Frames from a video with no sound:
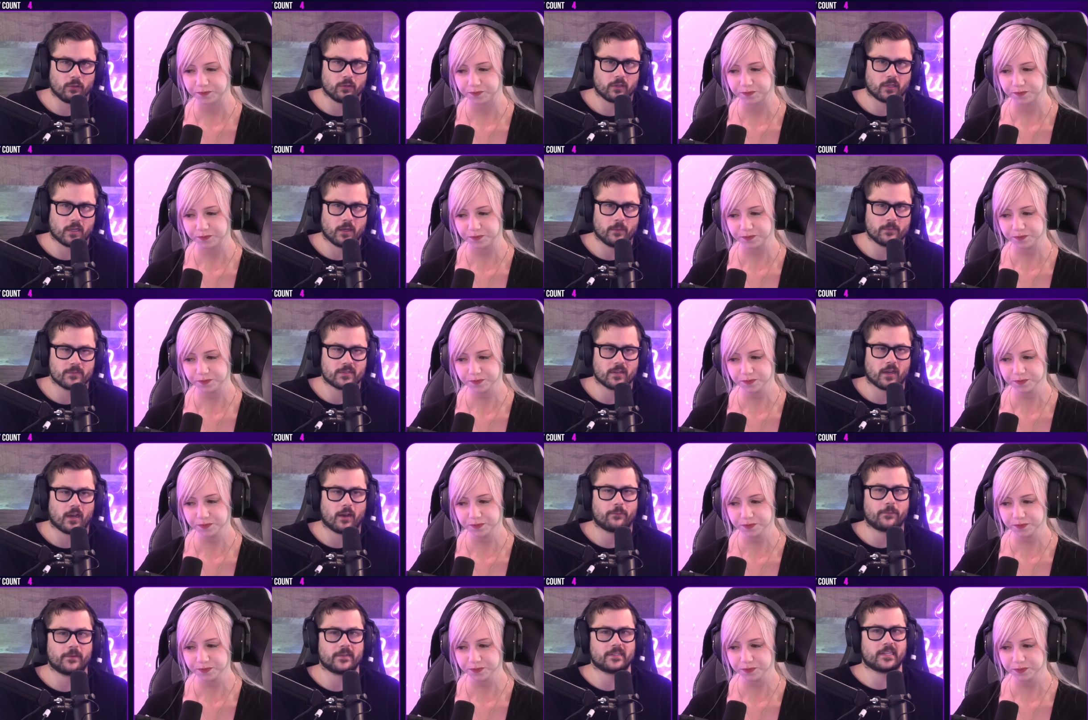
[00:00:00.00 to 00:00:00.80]
Speaker 1: comes
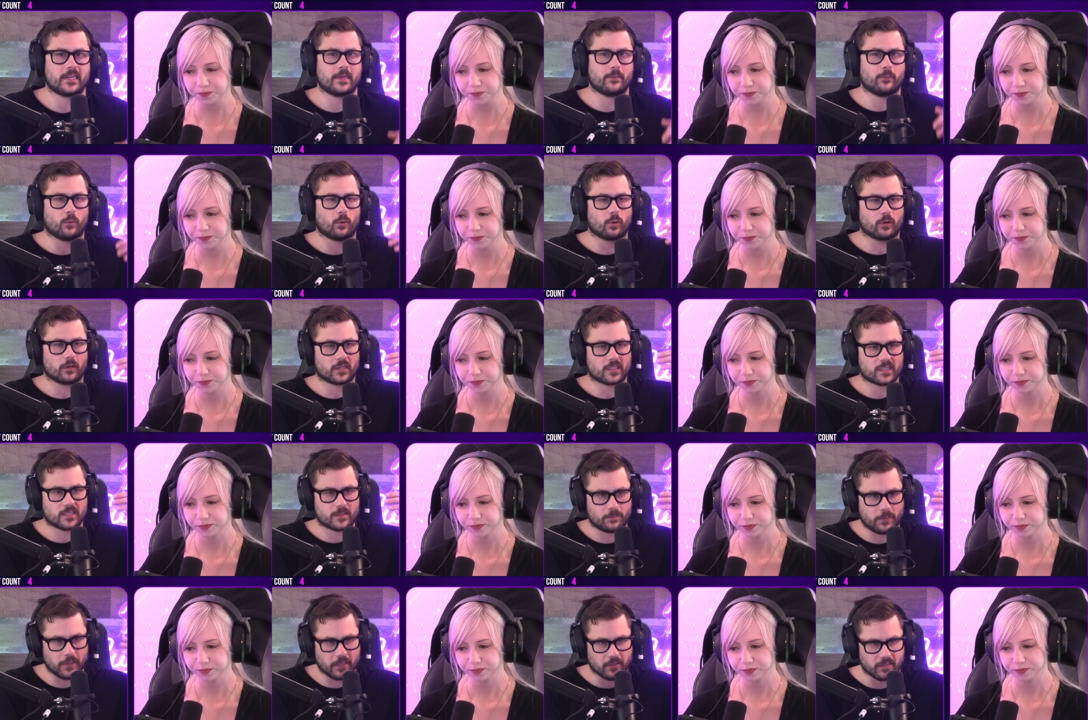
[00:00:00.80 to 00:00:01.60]
off as a more
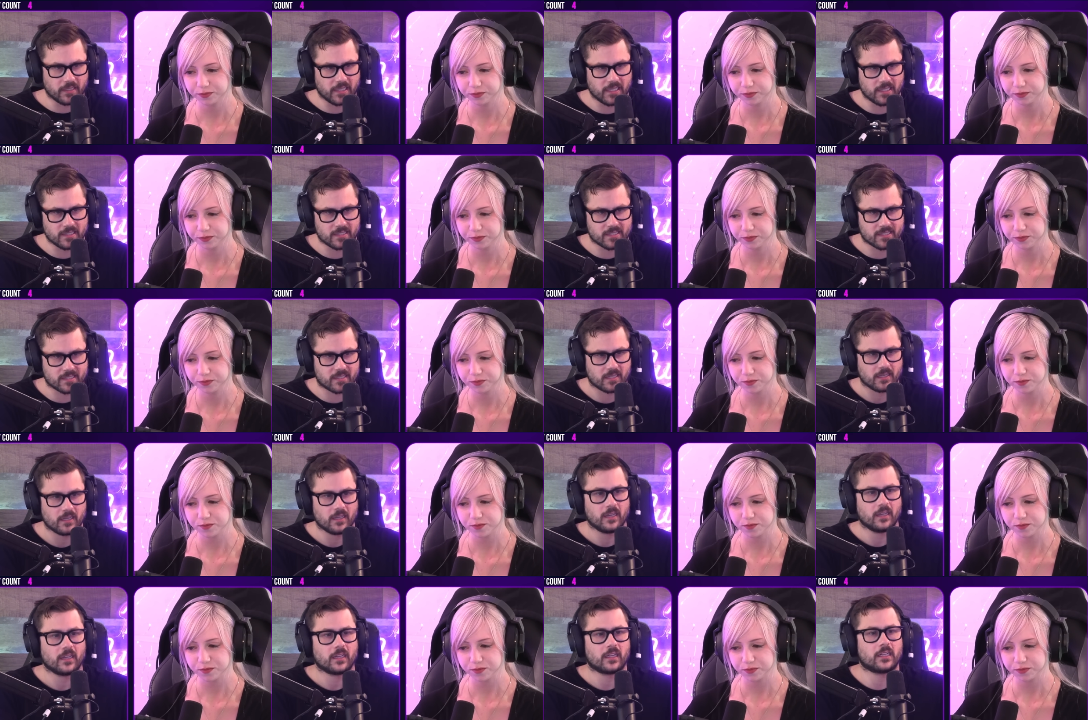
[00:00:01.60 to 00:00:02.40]
experienced,
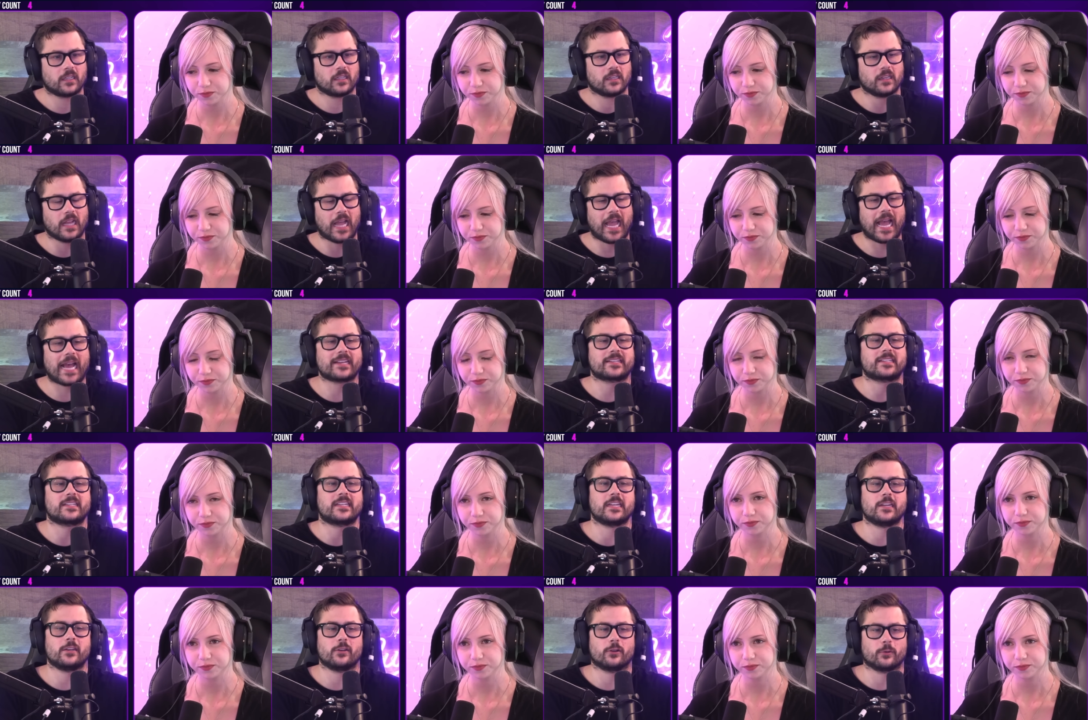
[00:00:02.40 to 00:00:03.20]

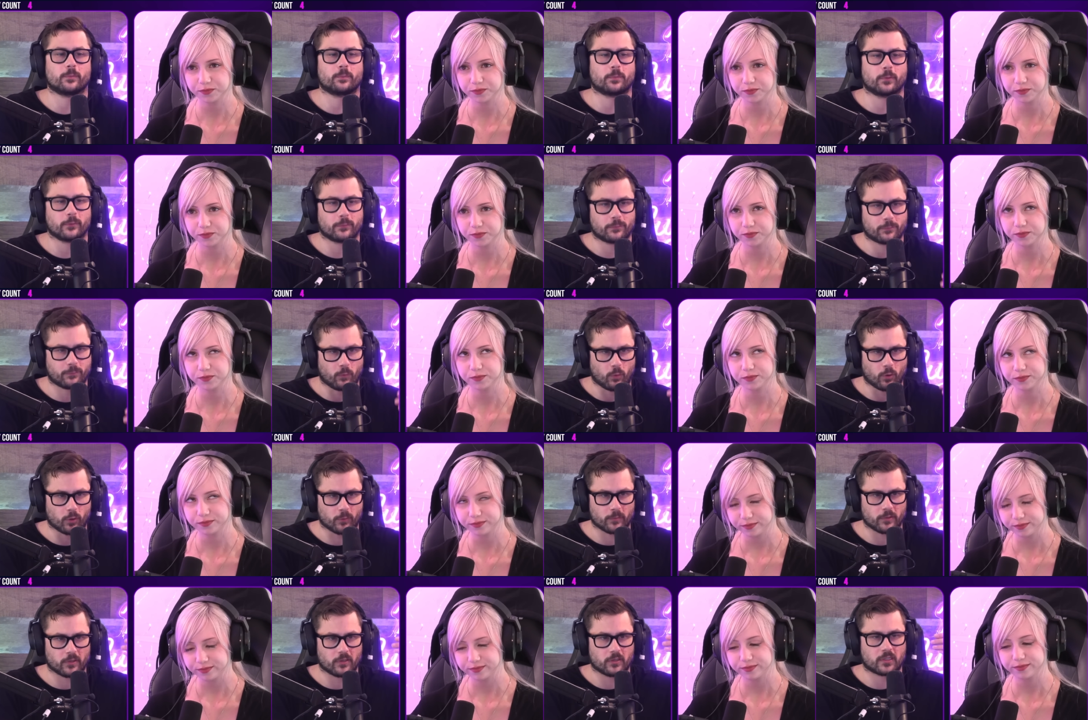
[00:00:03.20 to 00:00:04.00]
classier
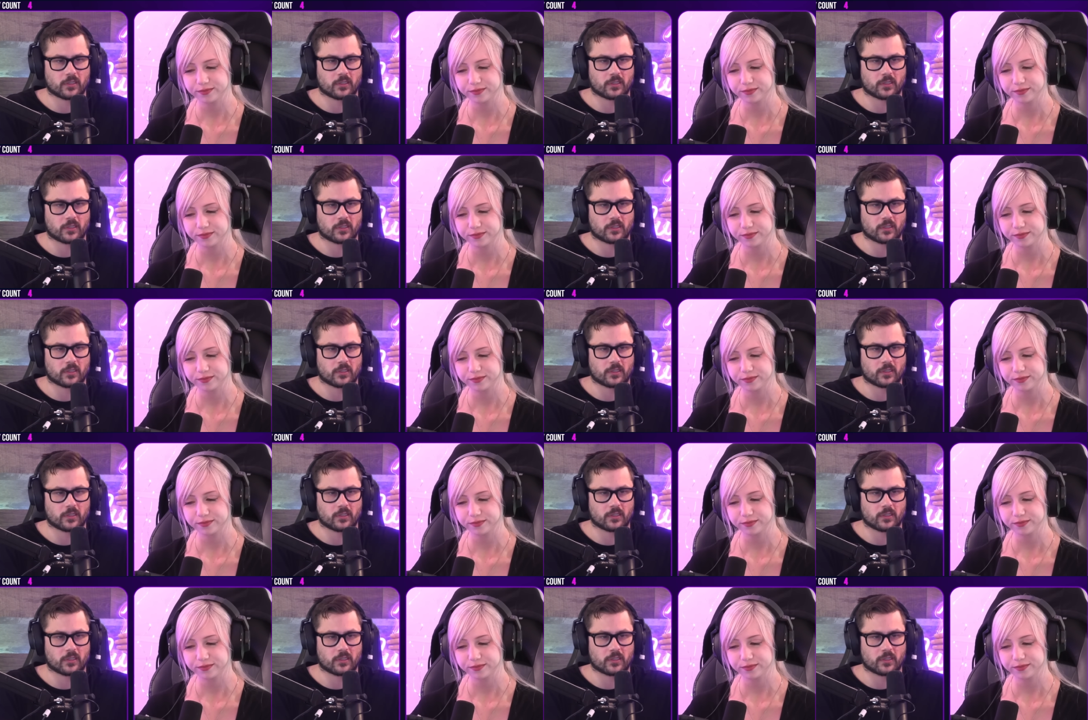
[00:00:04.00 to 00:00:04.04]
performer,